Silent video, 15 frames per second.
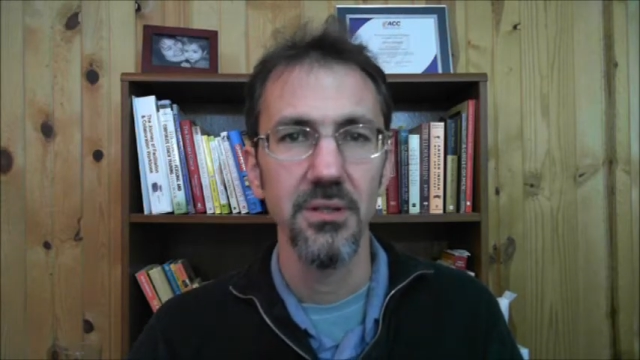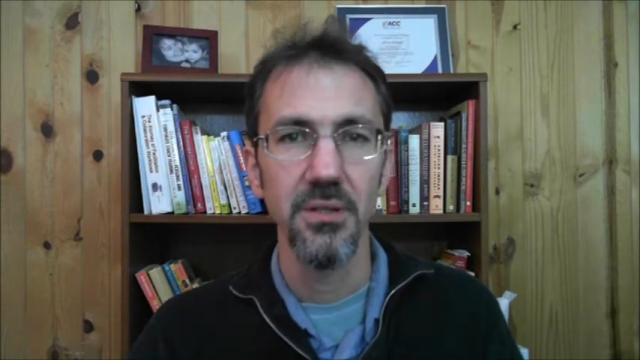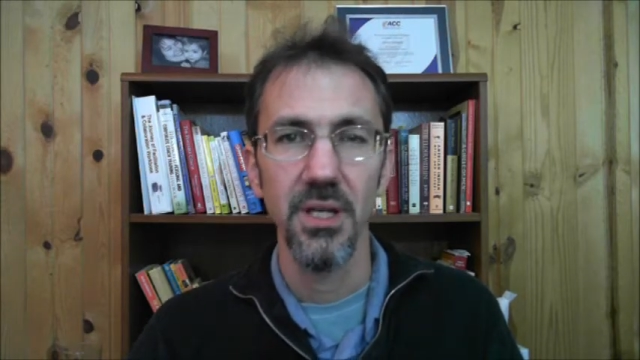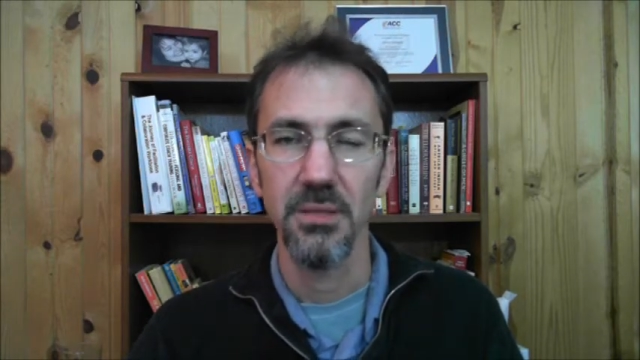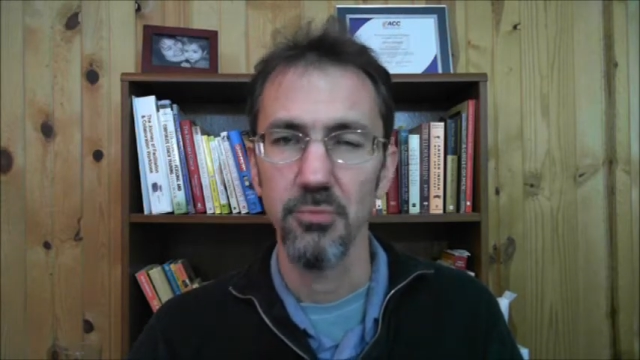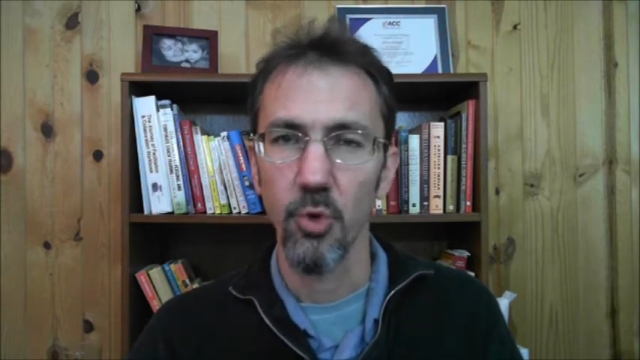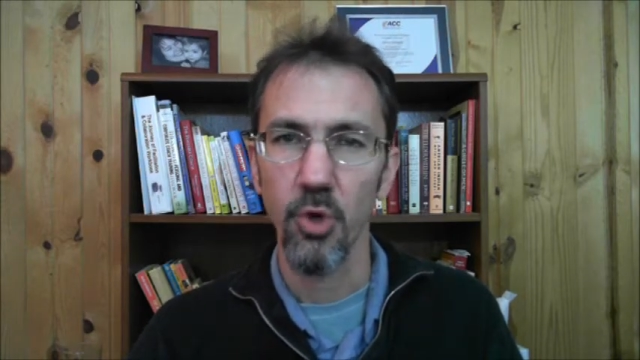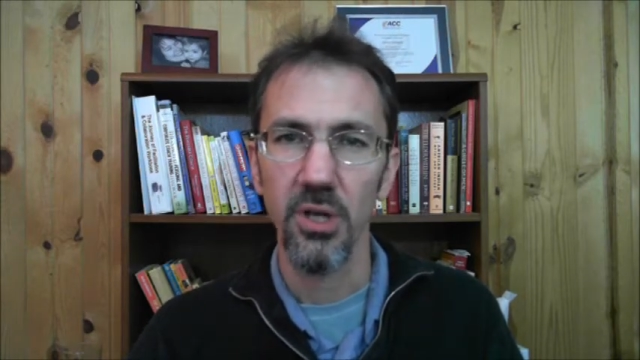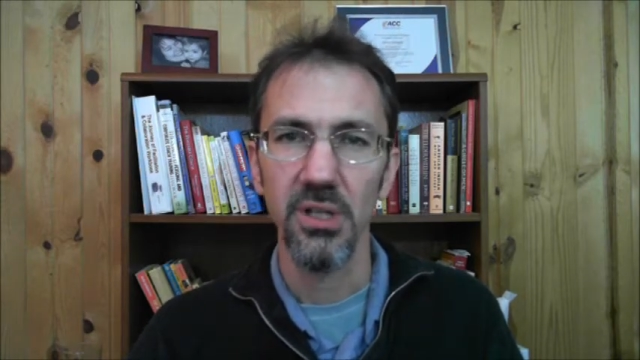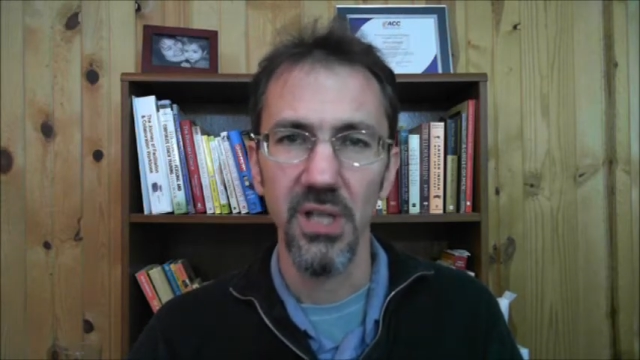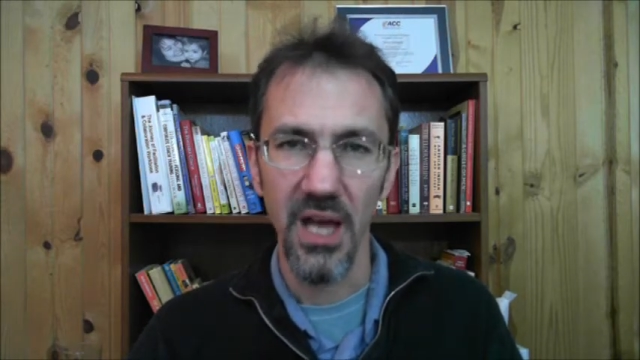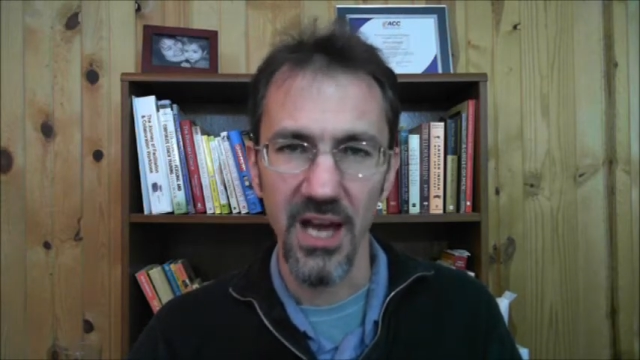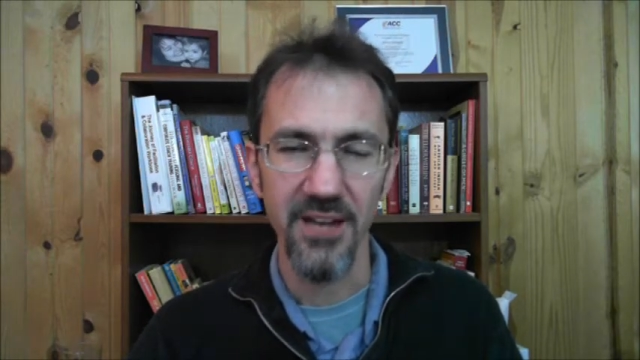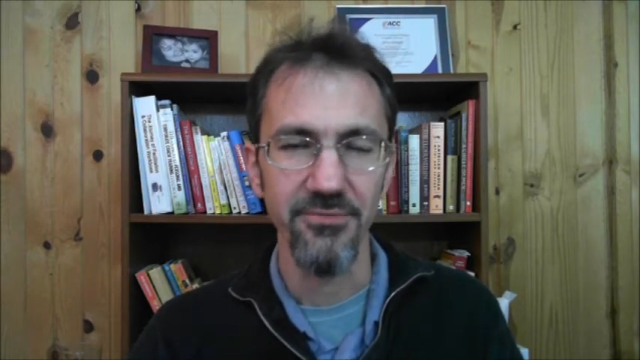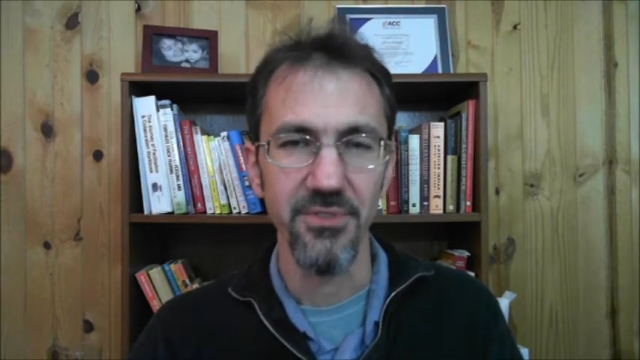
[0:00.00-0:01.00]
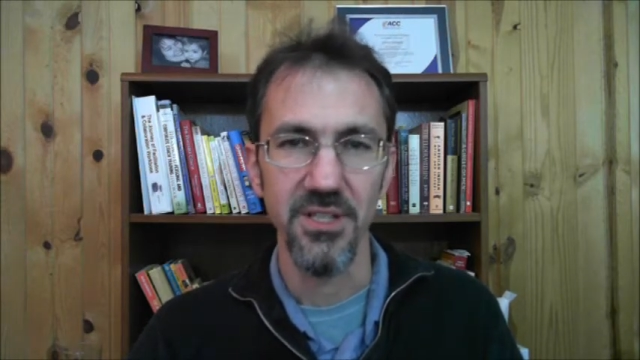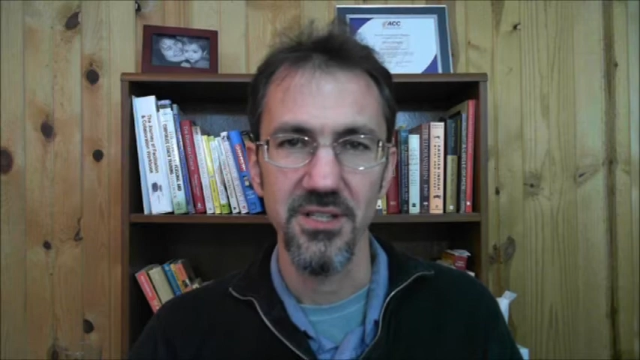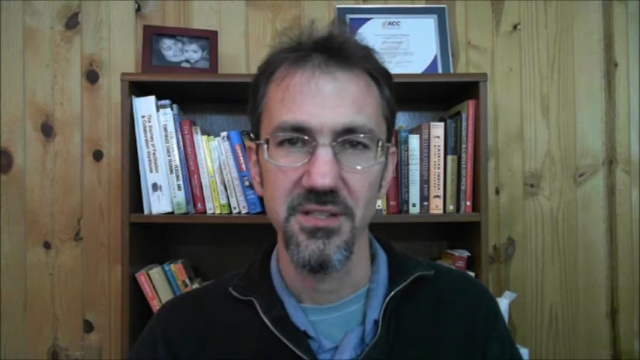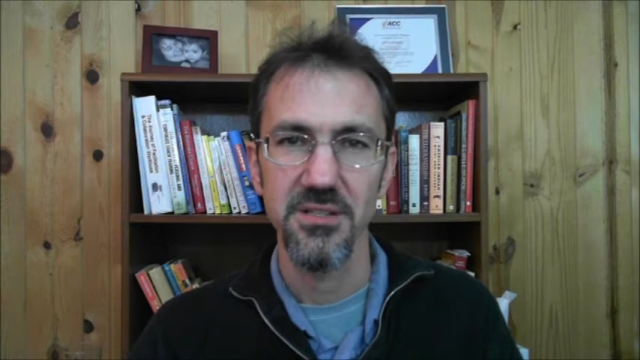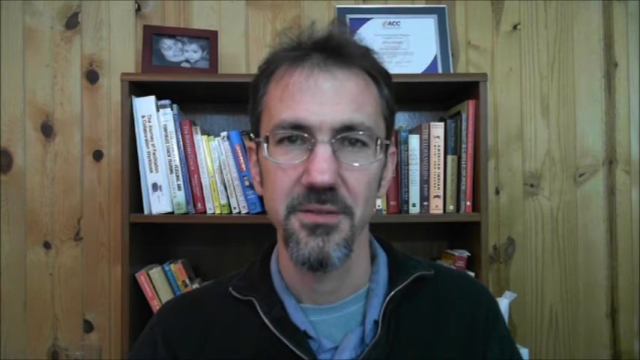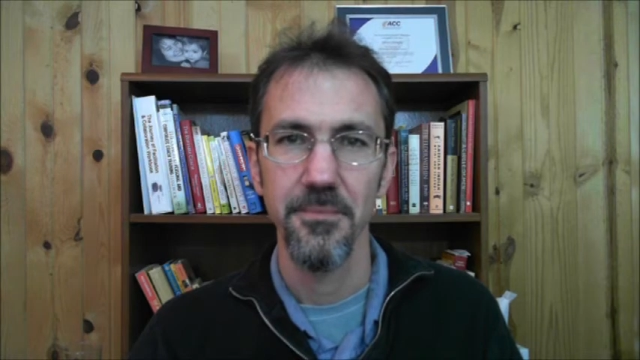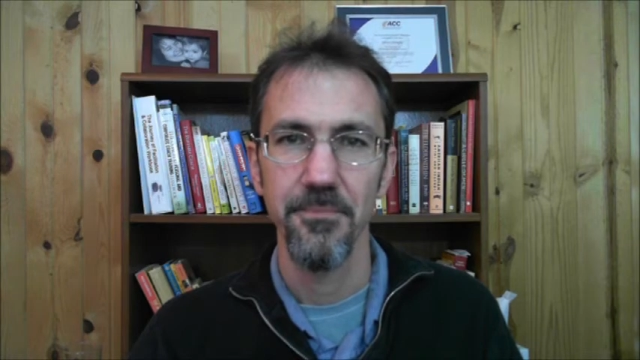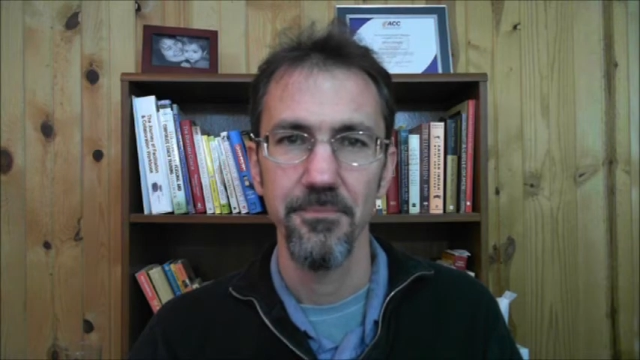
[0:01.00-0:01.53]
and more aliveness.